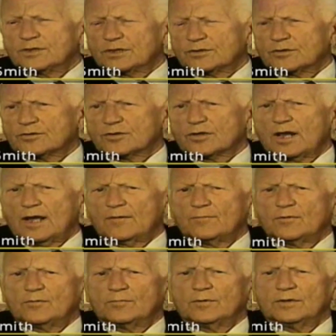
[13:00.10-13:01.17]
the 26th of
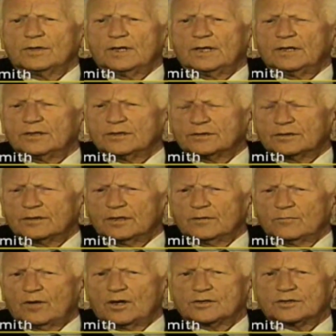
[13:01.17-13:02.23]
July movement
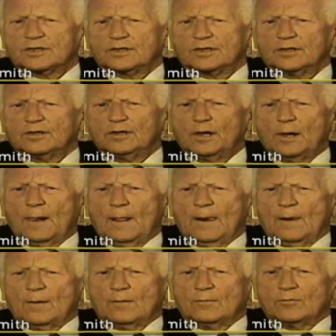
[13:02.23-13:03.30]
in
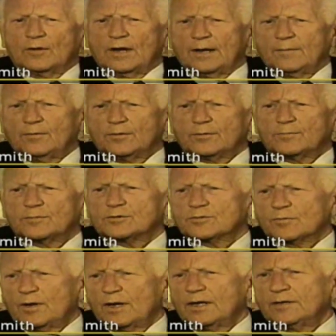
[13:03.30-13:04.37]
Washington, were
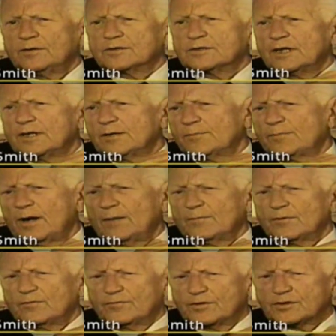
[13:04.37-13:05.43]
able to persuade the State
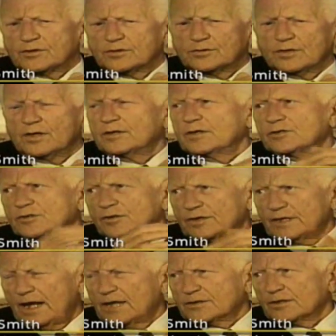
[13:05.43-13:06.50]
Department officials
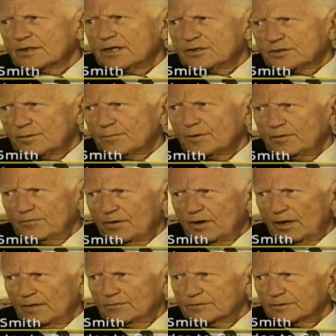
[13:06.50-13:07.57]
that they should cancel that
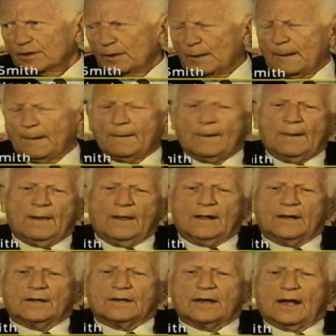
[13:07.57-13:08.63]
shipment of arms.
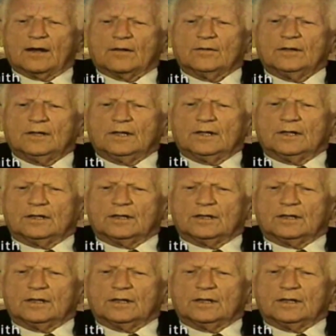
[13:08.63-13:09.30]
Now,